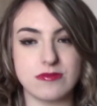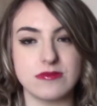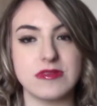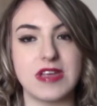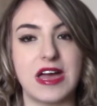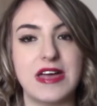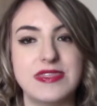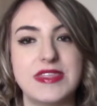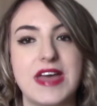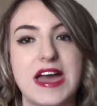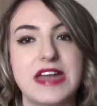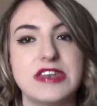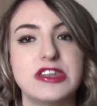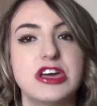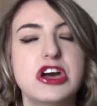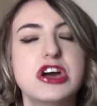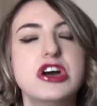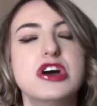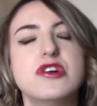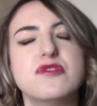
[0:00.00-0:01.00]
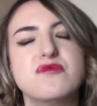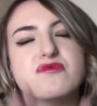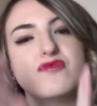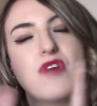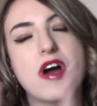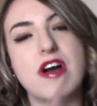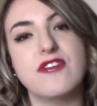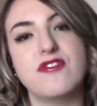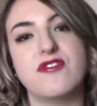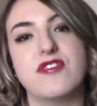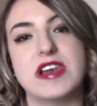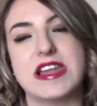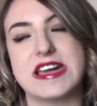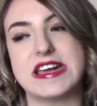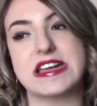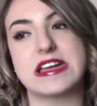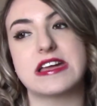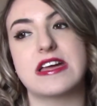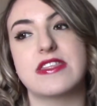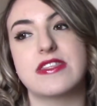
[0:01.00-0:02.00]
and then
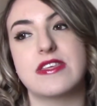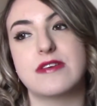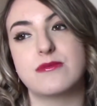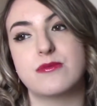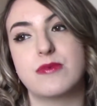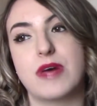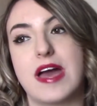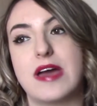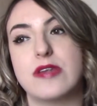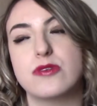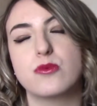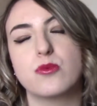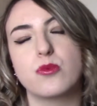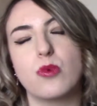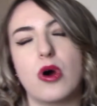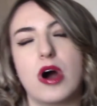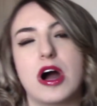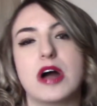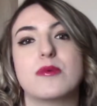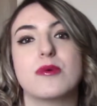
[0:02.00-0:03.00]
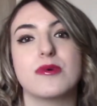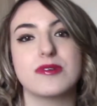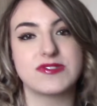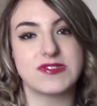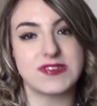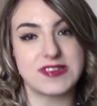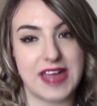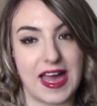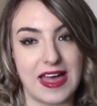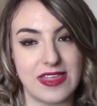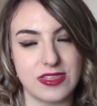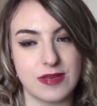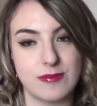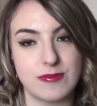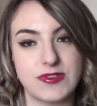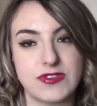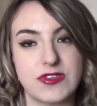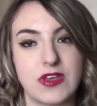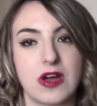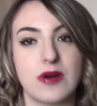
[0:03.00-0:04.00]
roughly what I want to get
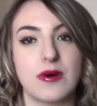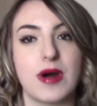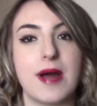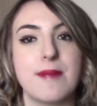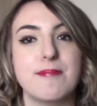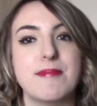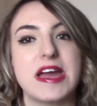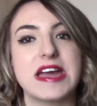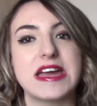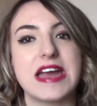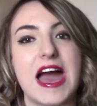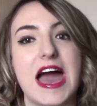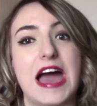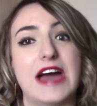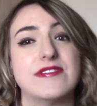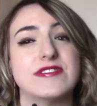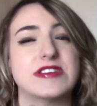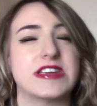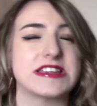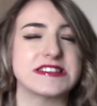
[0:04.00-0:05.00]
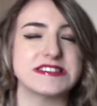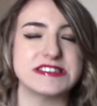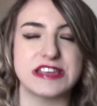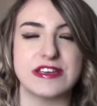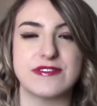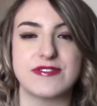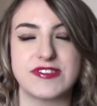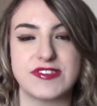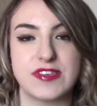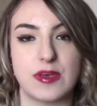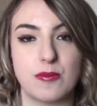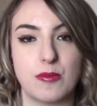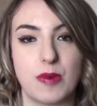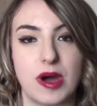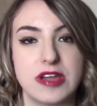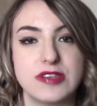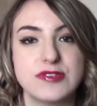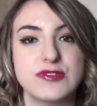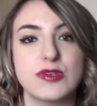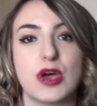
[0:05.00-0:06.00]
them. So I may have an idea for
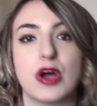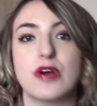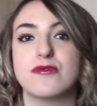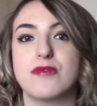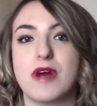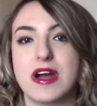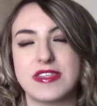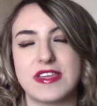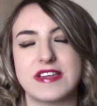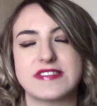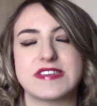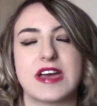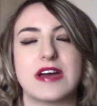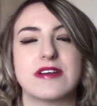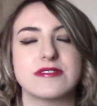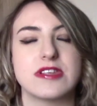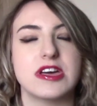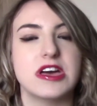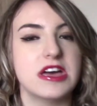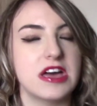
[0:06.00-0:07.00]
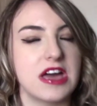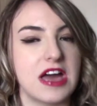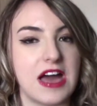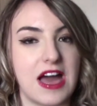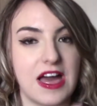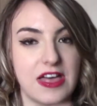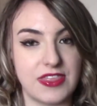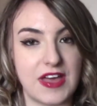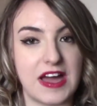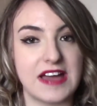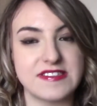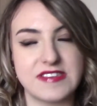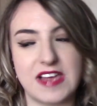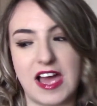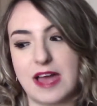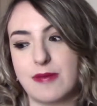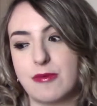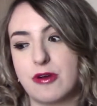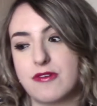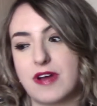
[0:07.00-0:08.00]
someone, so I'll write that down. At that
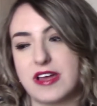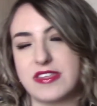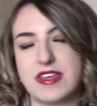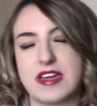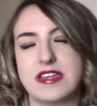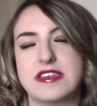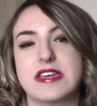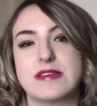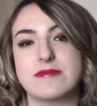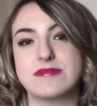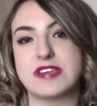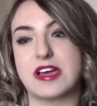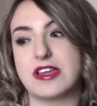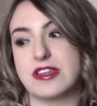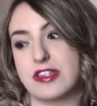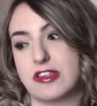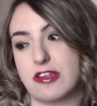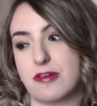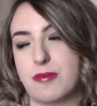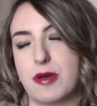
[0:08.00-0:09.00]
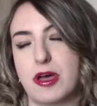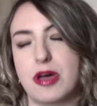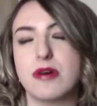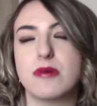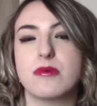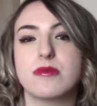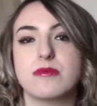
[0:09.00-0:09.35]
time I'll write their name down, and I'll put,